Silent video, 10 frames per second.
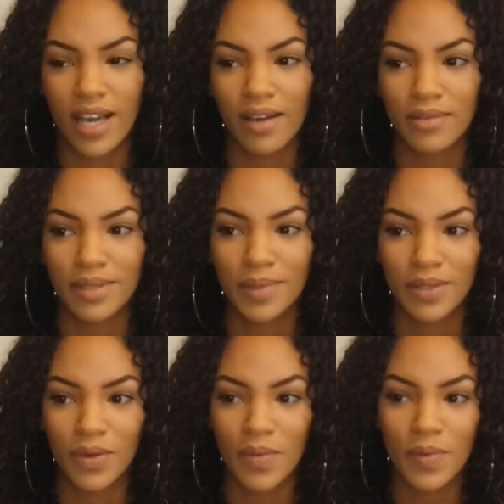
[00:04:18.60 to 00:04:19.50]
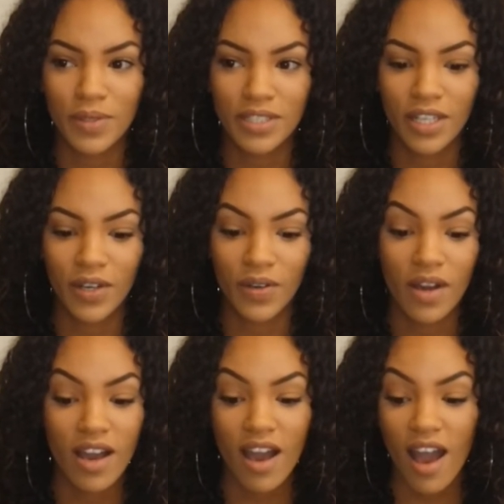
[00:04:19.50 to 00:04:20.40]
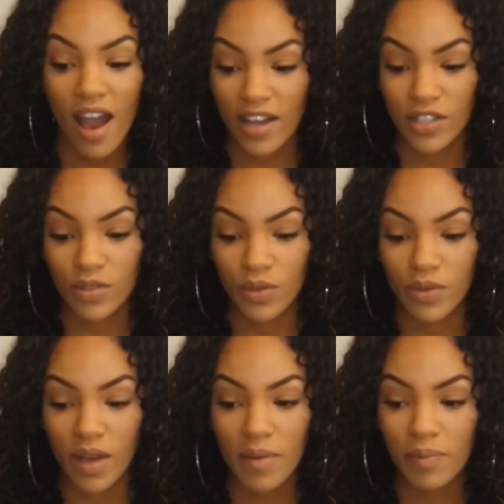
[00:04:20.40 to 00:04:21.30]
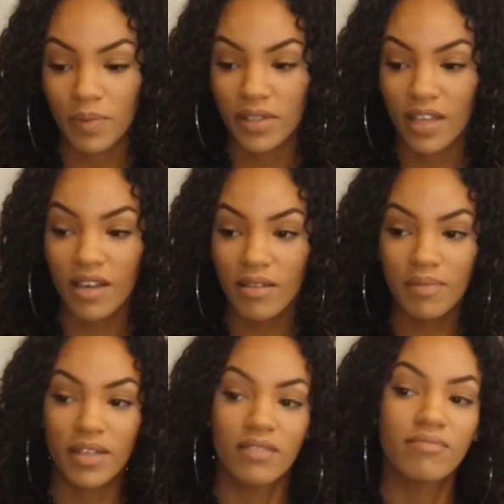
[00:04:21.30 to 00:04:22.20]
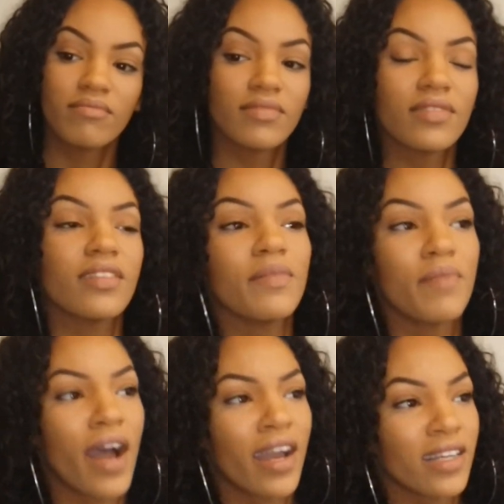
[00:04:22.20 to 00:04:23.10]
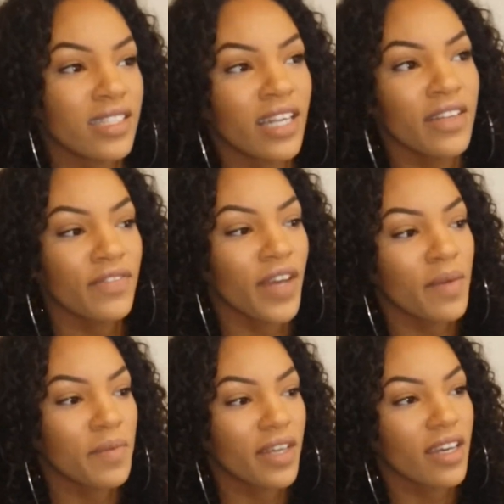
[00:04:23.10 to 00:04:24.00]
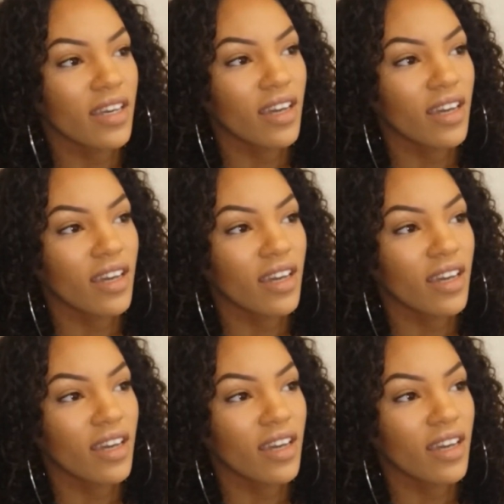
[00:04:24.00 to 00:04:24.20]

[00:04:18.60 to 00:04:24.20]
It was something normal, so I just grew up with them and my extended family.